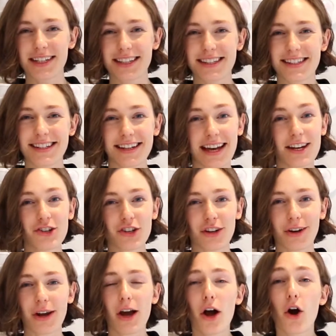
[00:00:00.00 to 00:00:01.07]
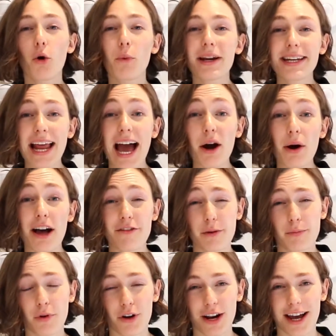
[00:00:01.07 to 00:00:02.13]
installation, we now have a
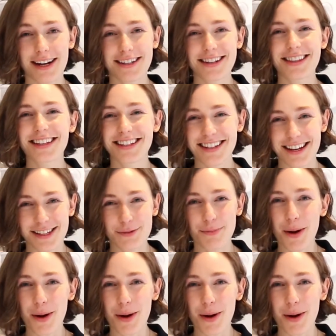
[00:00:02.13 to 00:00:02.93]
product that does